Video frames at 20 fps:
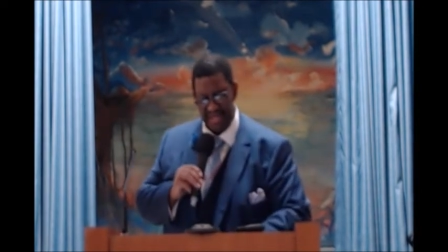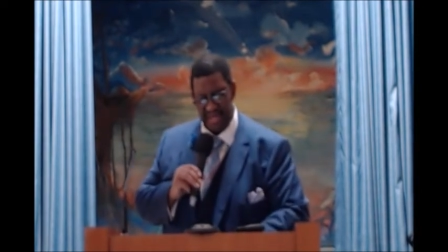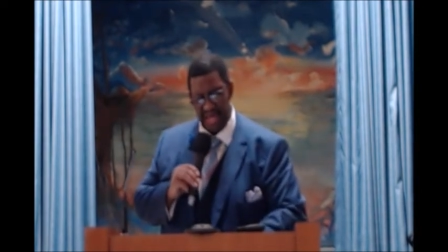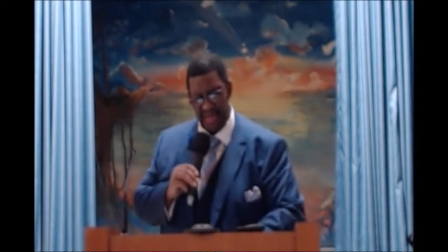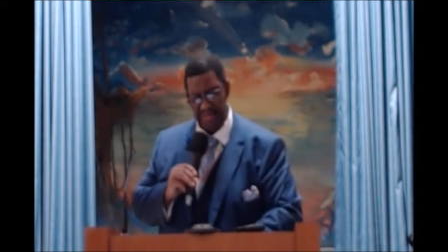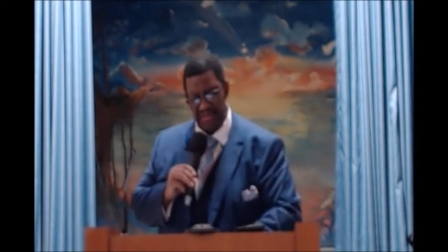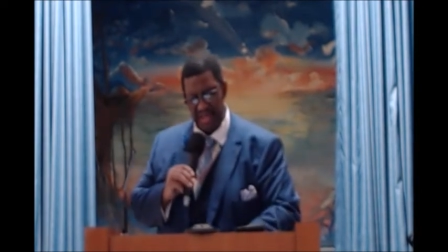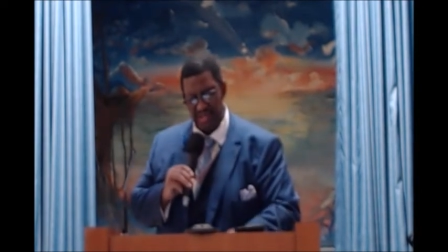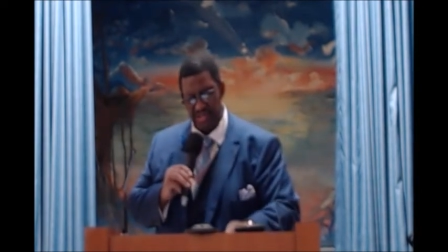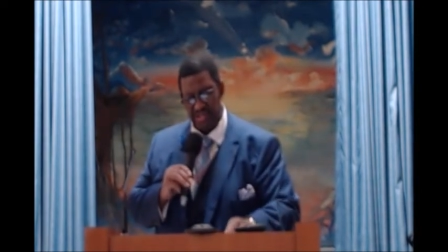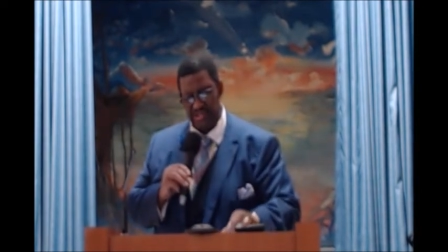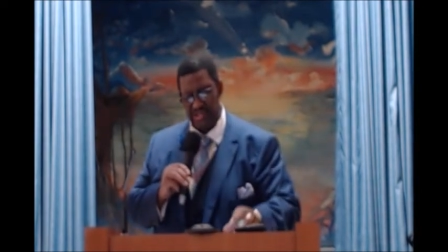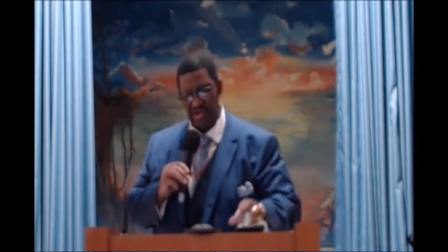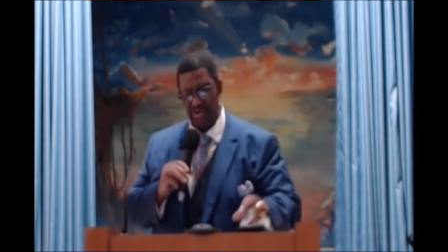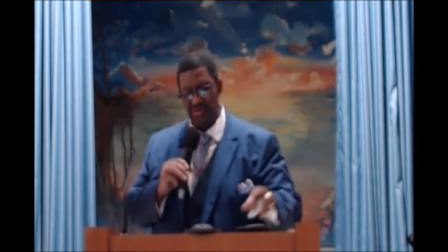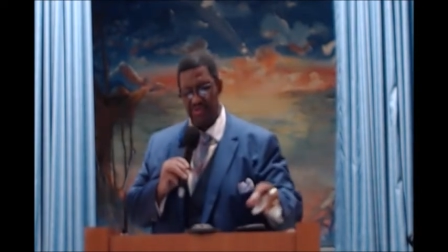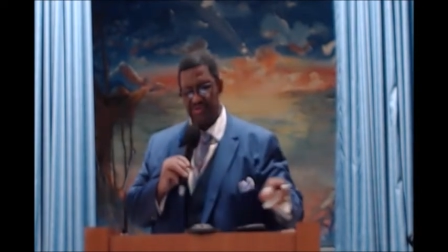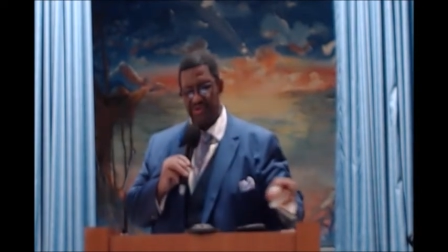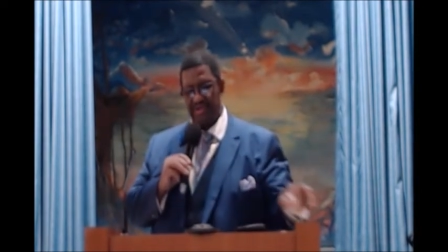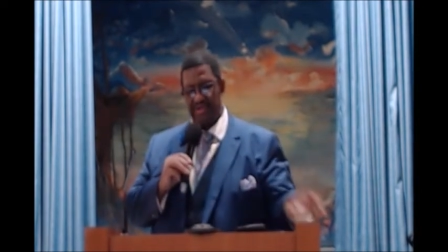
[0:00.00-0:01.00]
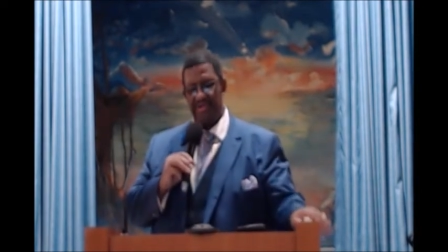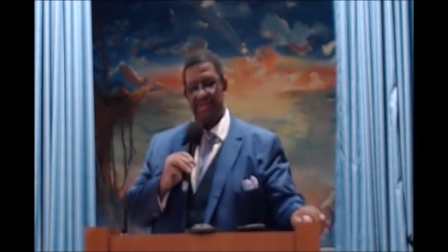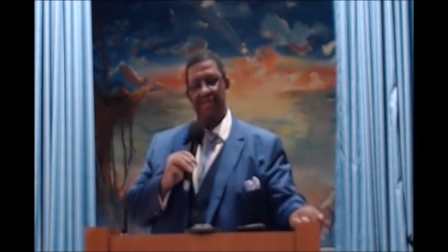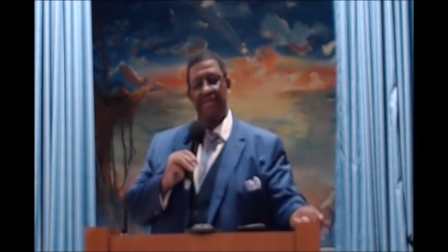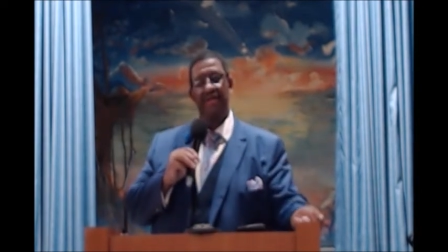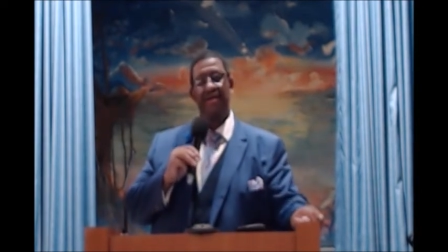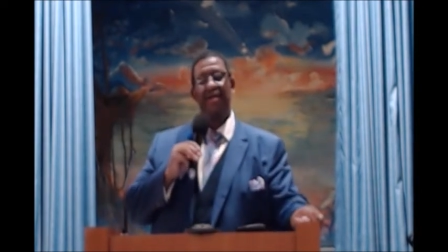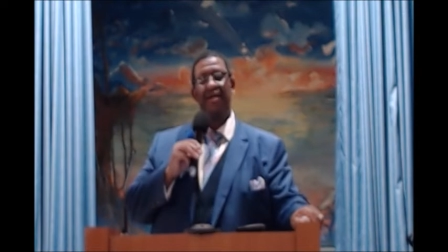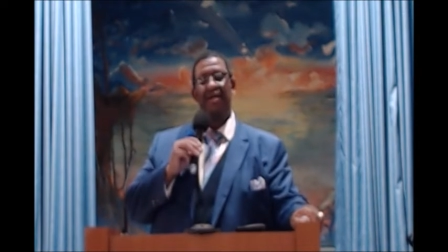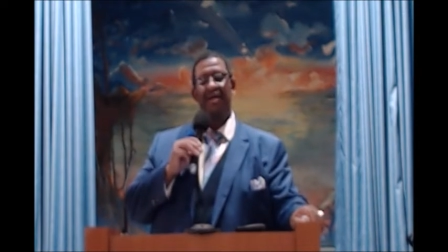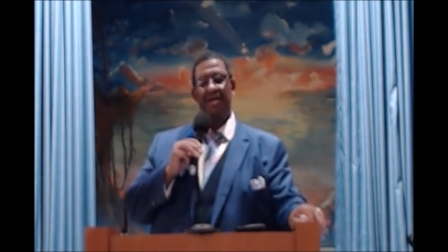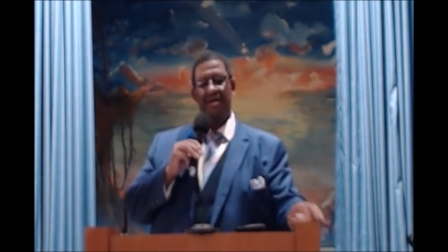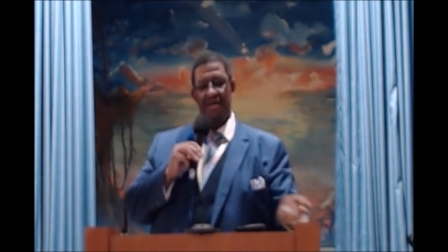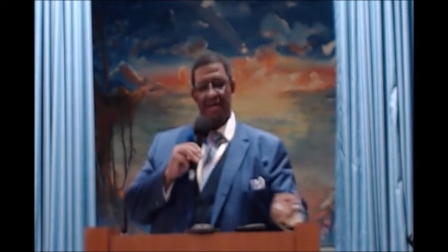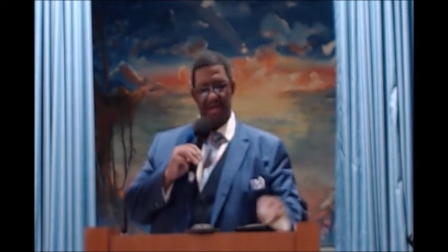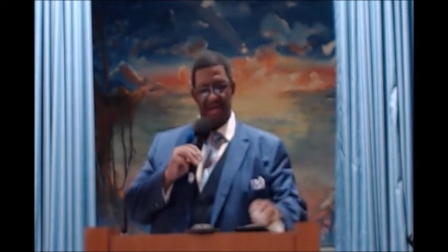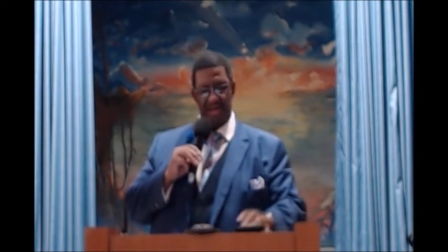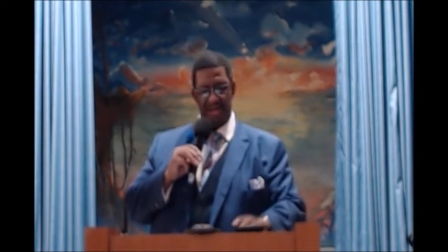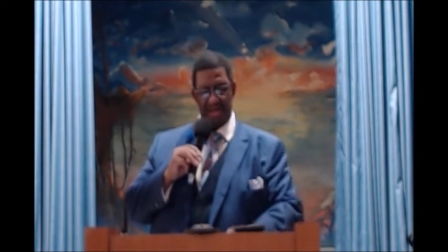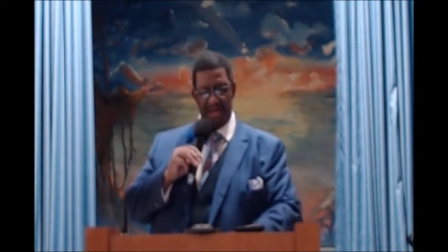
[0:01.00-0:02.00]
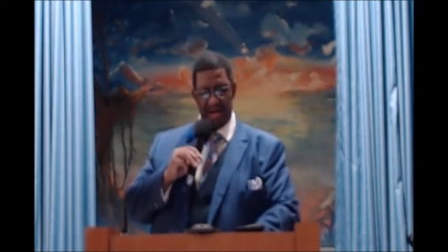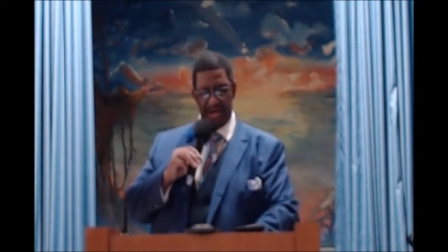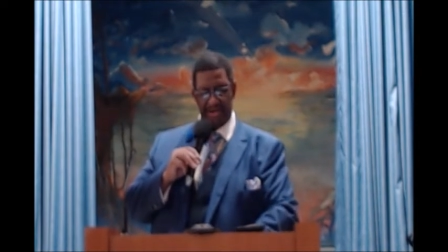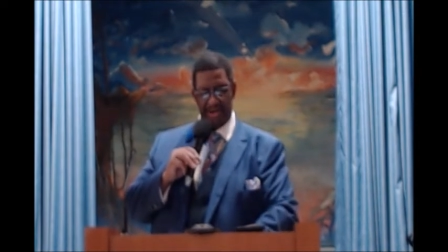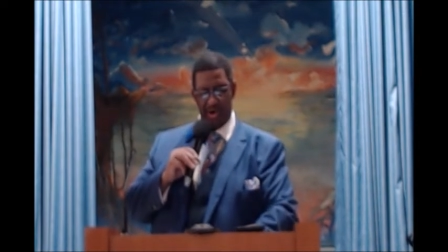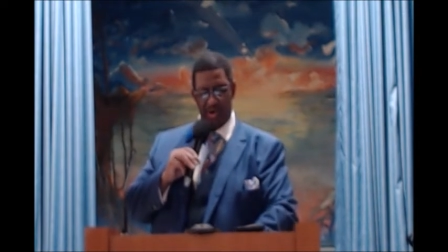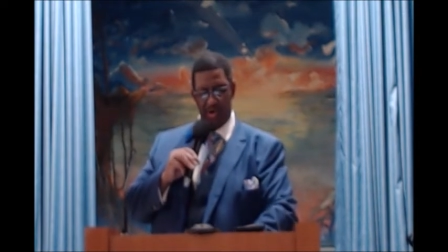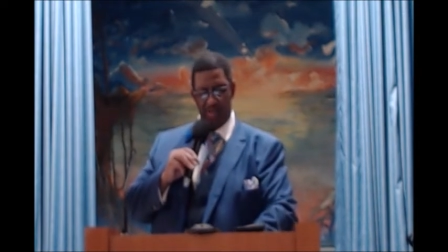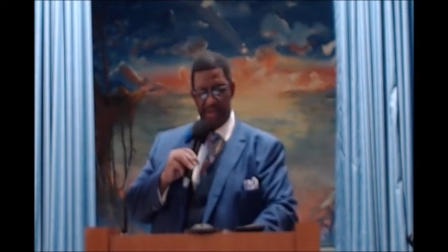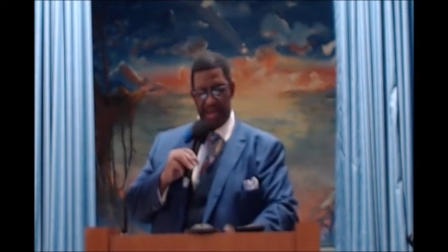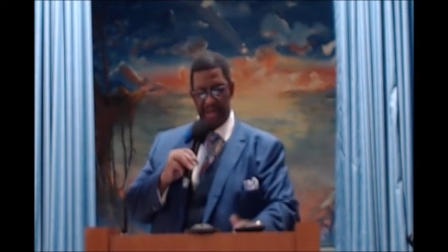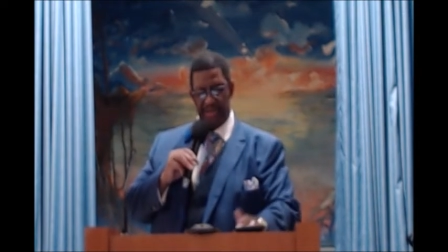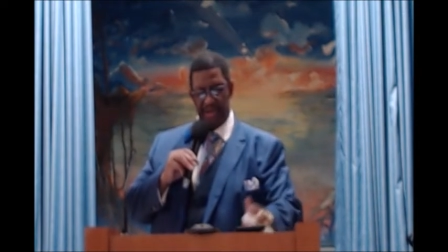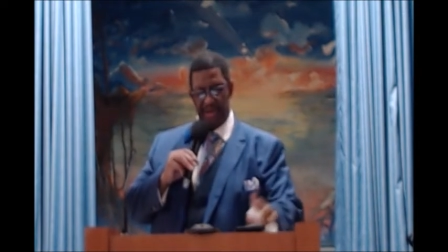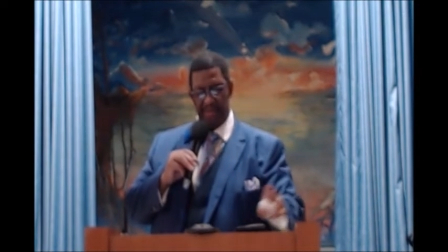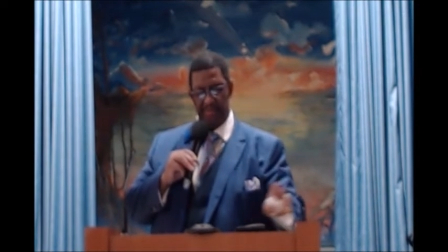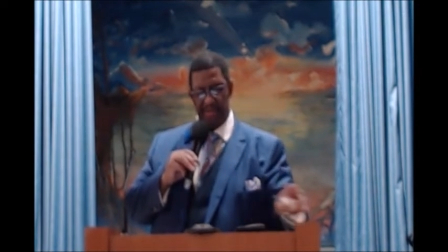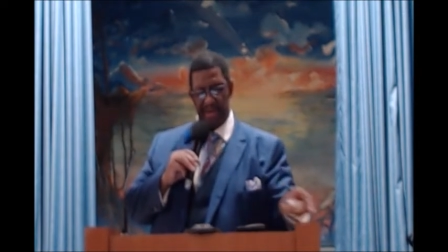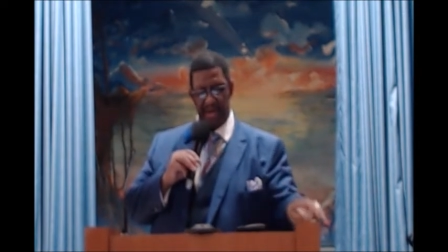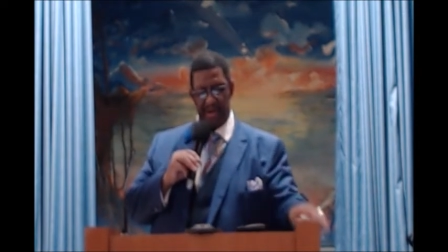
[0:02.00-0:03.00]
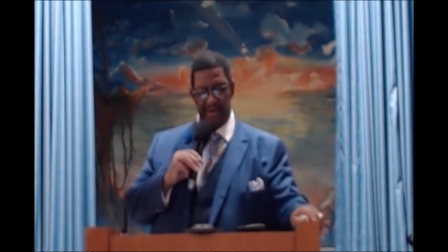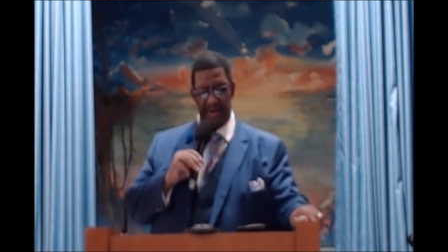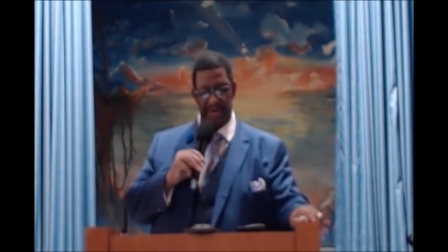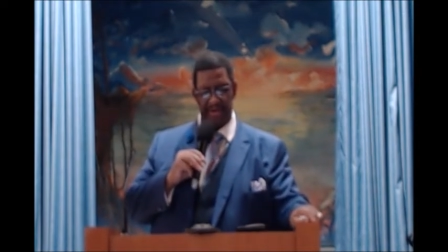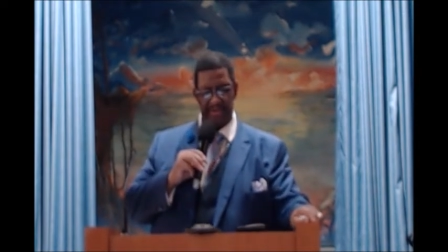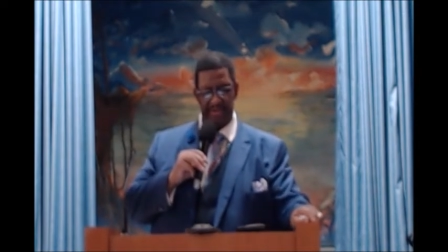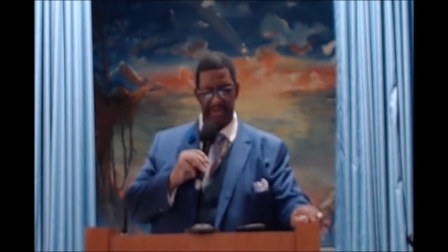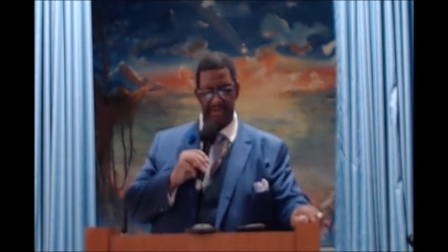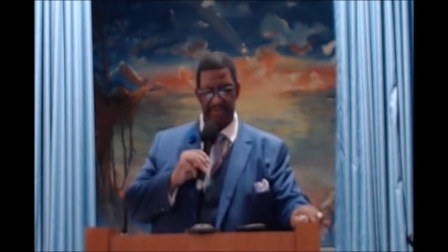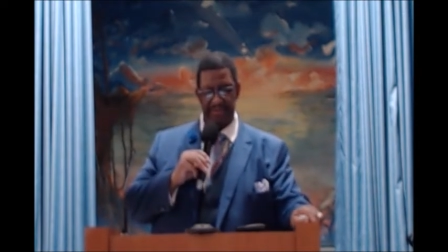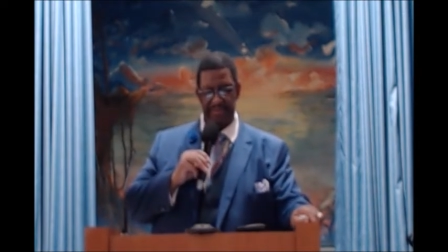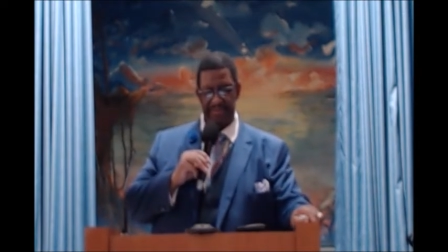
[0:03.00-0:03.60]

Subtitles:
And then children are to obey their parents.